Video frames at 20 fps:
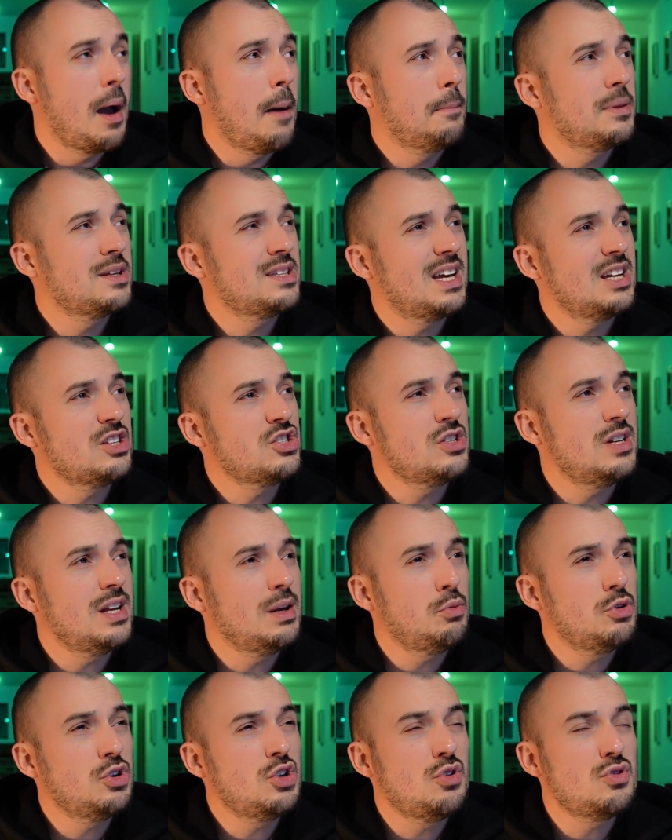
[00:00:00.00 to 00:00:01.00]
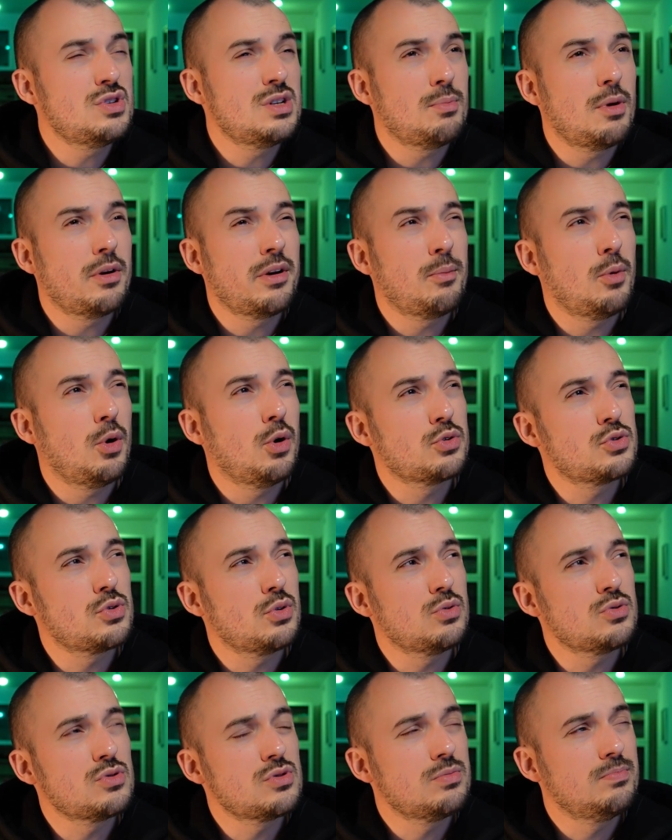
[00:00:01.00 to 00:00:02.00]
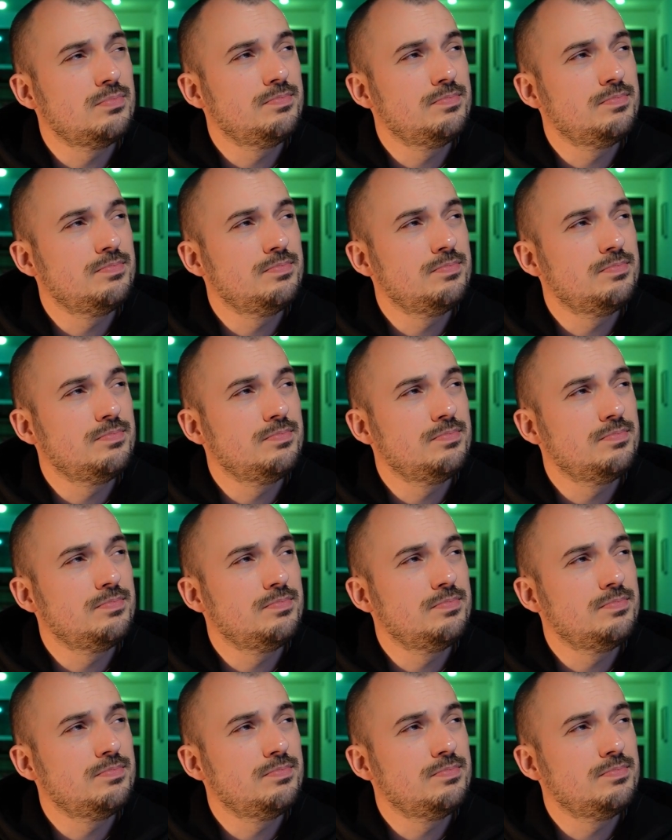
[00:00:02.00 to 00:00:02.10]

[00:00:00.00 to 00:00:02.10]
Potentially would use him on Immortals,